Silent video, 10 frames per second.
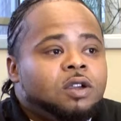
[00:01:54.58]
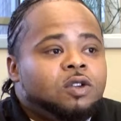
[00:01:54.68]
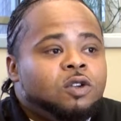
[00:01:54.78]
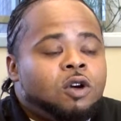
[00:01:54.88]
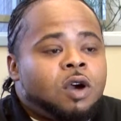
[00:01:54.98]

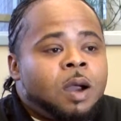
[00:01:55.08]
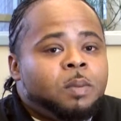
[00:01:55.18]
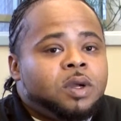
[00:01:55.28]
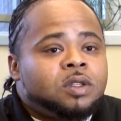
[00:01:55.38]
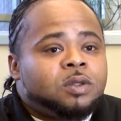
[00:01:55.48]
You know,
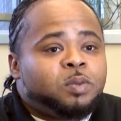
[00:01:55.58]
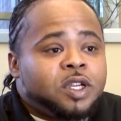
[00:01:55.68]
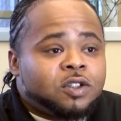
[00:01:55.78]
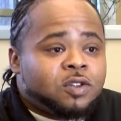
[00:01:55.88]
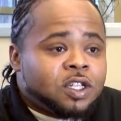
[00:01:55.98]
I'm a
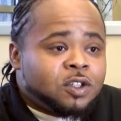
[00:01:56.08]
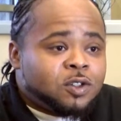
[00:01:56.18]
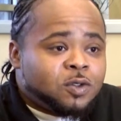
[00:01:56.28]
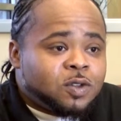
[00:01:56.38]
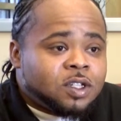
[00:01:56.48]
special needs
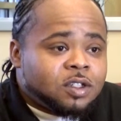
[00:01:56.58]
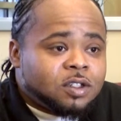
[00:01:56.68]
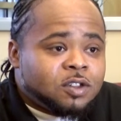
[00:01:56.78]
student,